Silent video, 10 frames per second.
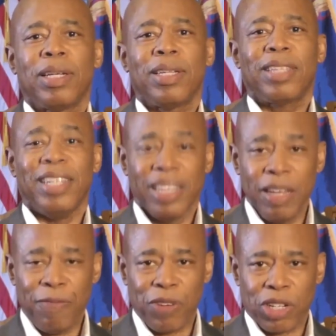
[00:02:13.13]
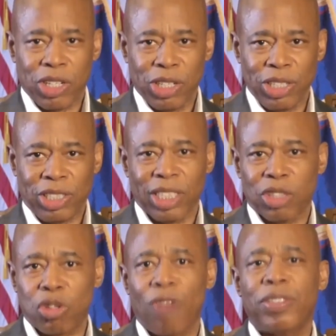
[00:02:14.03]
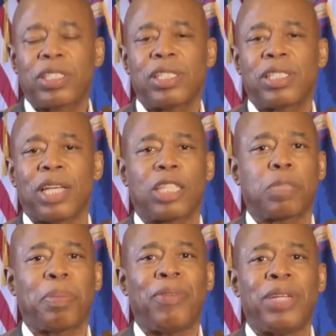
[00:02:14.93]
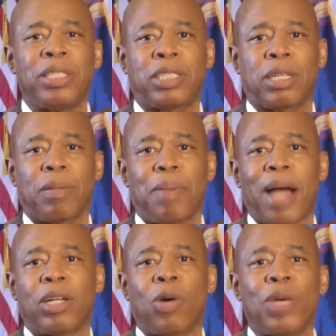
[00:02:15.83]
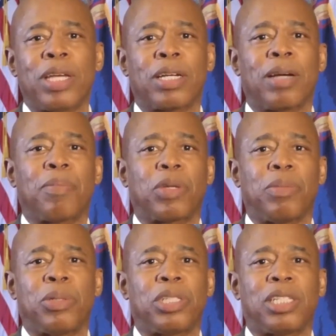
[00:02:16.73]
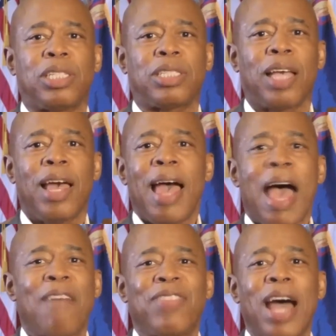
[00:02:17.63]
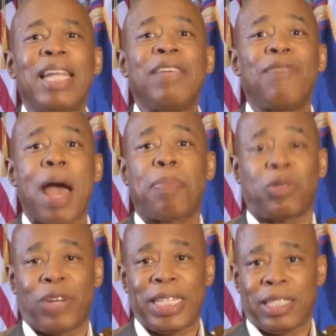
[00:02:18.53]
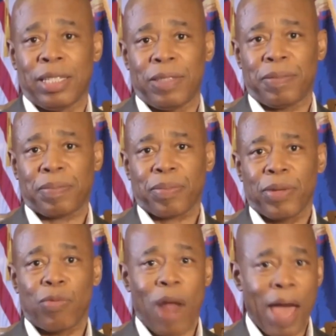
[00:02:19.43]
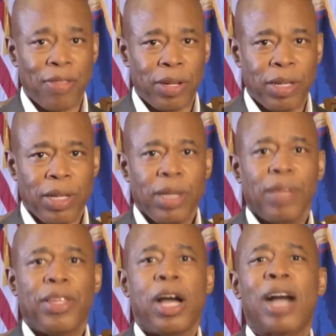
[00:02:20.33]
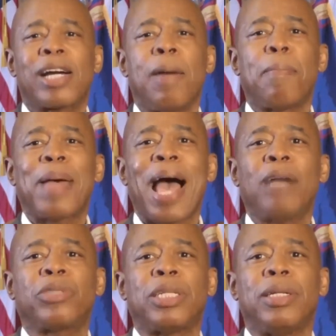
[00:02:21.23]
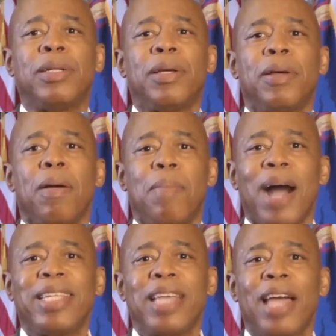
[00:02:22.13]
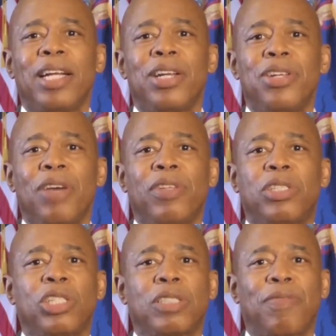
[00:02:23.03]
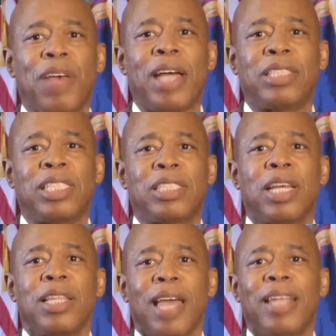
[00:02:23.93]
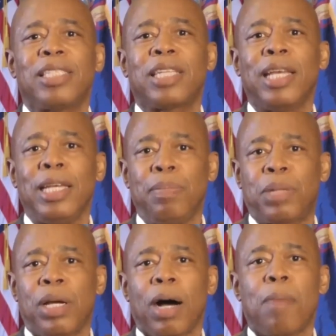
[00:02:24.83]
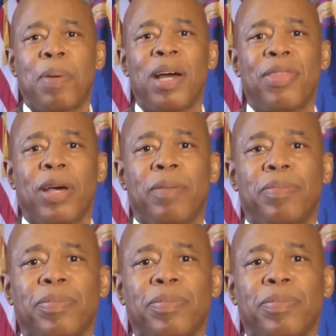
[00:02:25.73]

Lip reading: The need for goods and services experienced by low-income communities have not evaporated. Rather, they are compounded by yet another disadvantage that is heaped upon them.